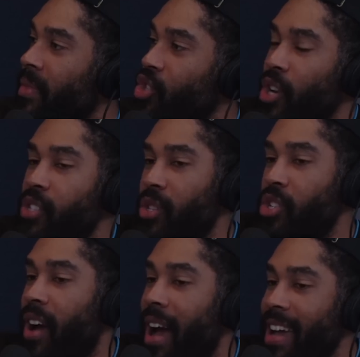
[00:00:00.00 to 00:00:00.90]
Trust what
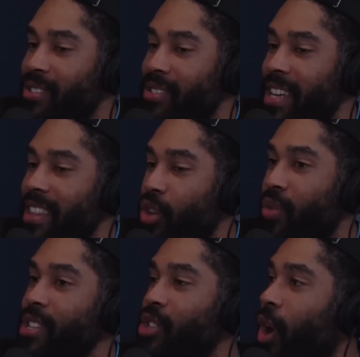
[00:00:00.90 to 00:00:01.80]
your eyes are seeing, the
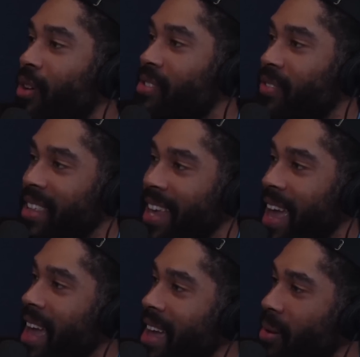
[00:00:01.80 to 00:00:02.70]
results of the
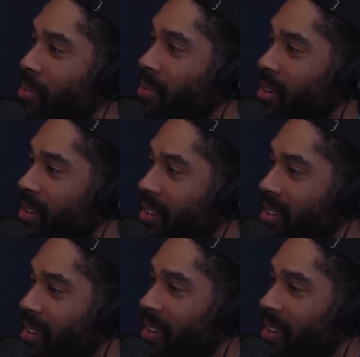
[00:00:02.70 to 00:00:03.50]
game. Is that